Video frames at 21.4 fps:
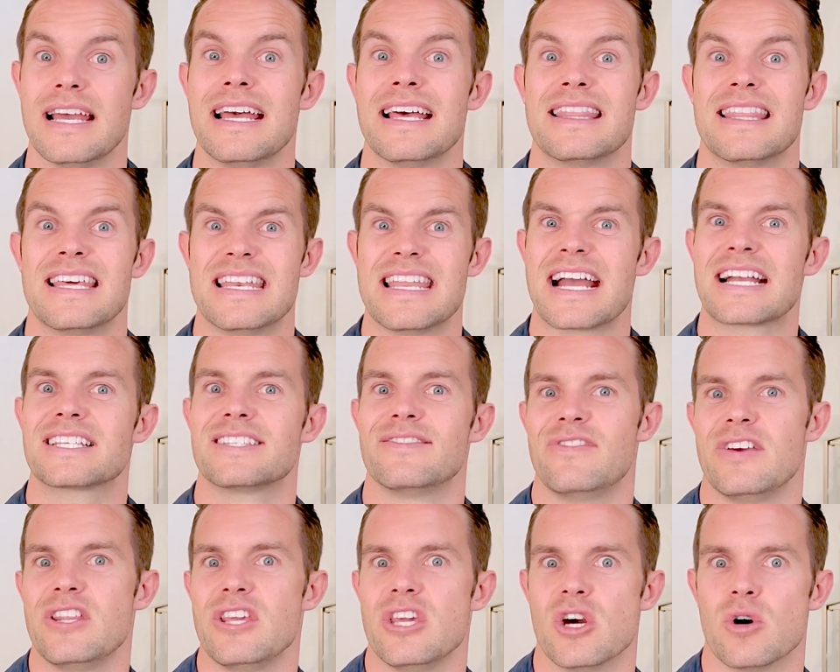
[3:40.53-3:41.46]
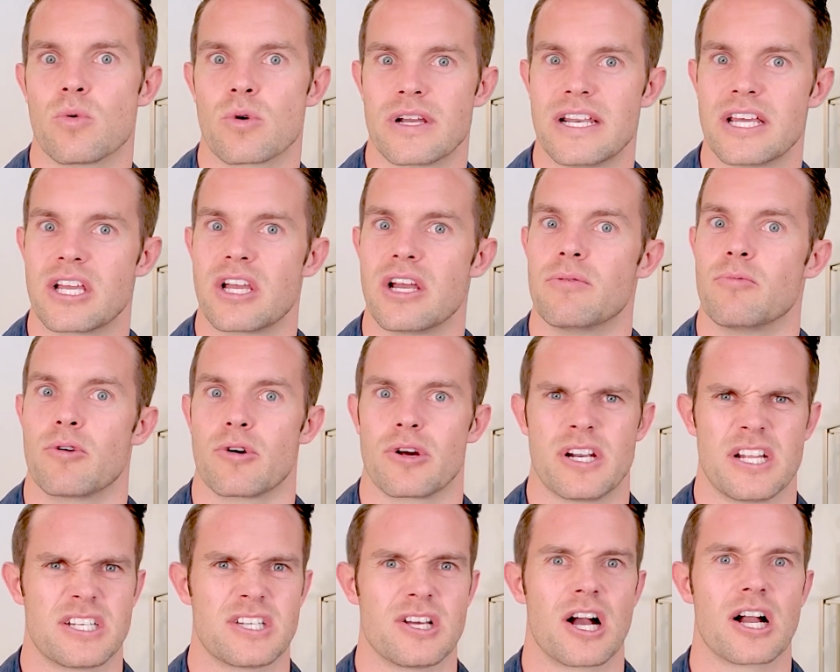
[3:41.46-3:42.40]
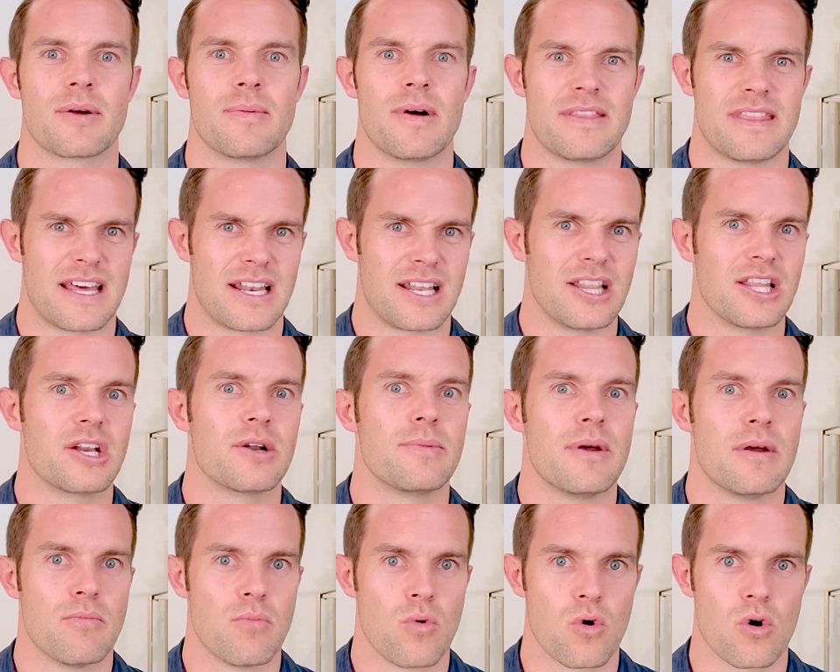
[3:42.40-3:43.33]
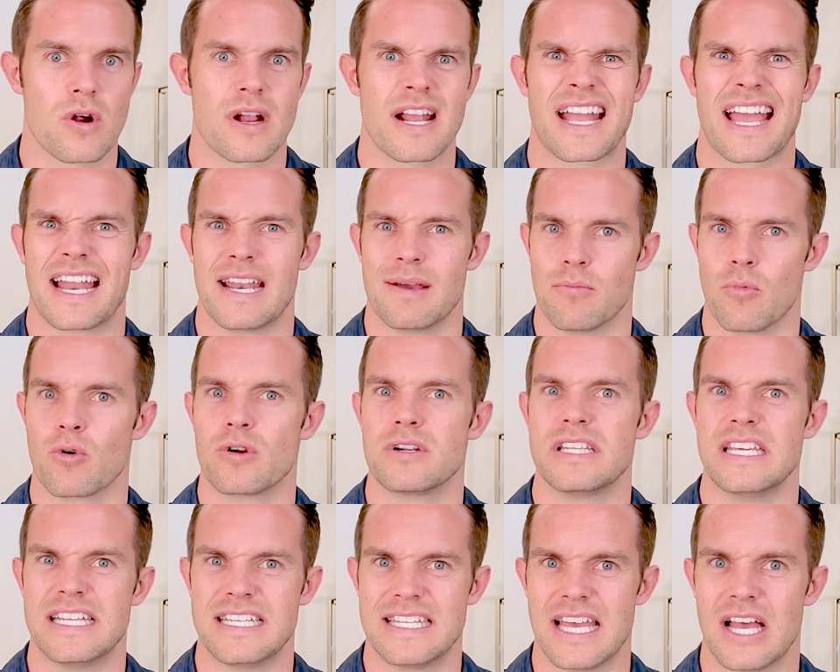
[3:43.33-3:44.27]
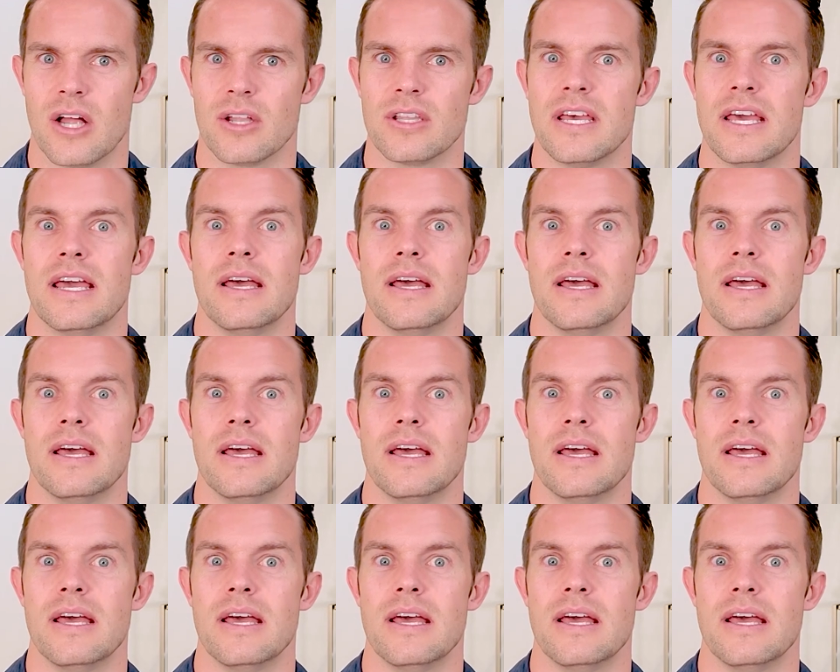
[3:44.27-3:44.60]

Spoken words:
The next video, we're gonna talk about that a little bit more and kind of more detailed,